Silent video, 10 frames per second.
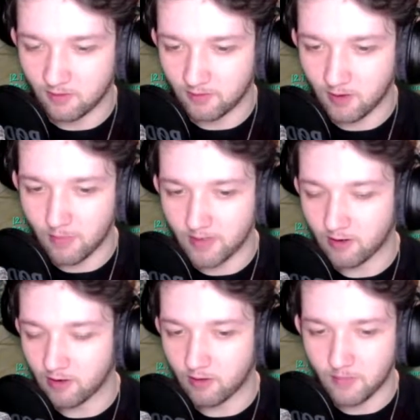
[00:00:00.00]
go big
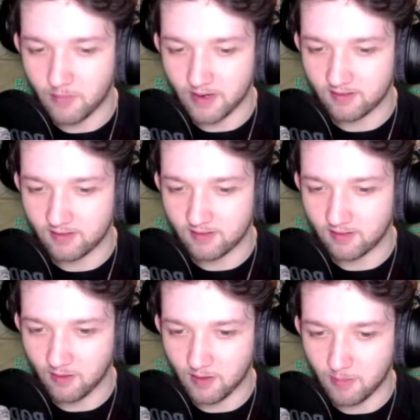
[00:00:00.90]
or go home, I guess.
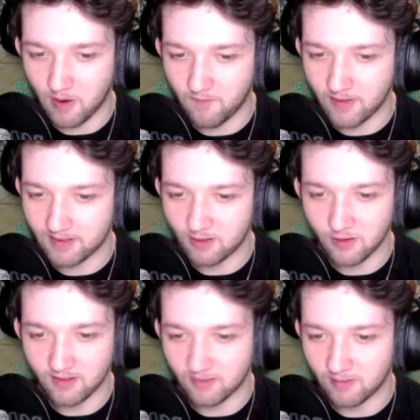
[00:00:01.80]
You know, they're both thirty
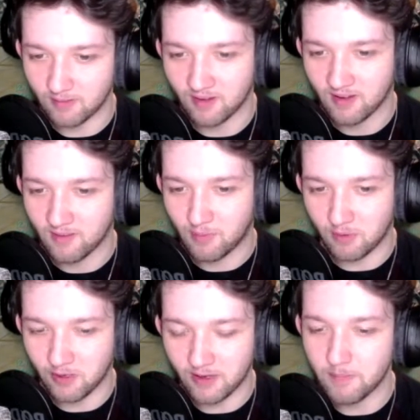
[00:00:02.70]
coins. I'm gonna,
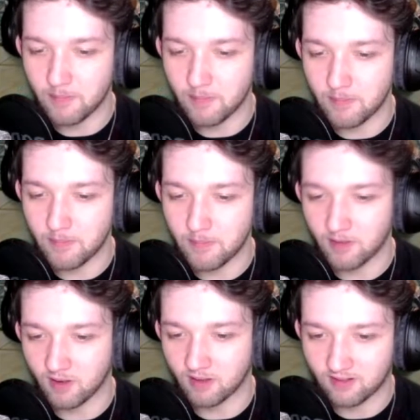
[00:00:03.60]
probably going to get the big
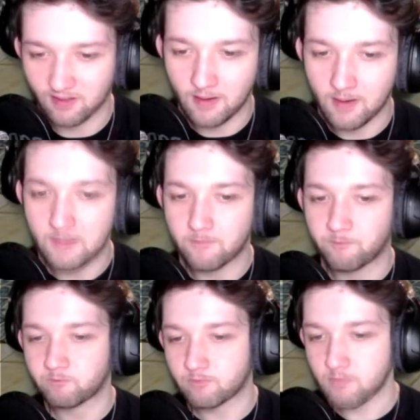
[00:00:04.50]
ones.
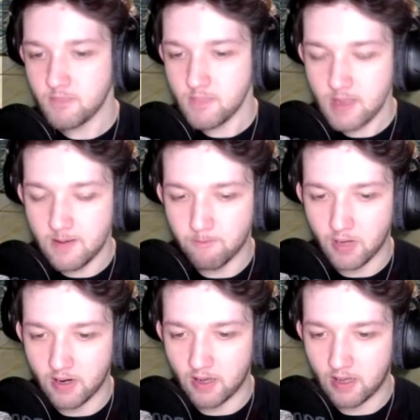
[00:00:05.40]

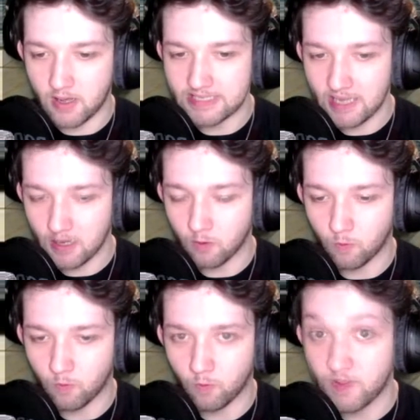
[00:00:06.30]
But uh, yeah,
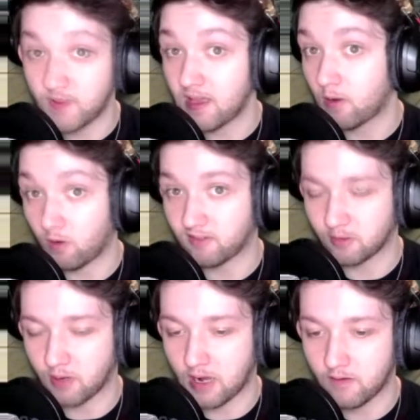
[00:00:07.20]
we then
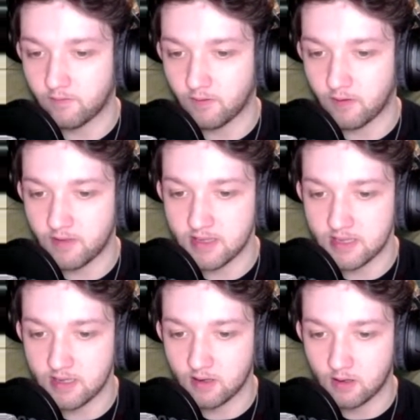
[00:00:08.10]
also have the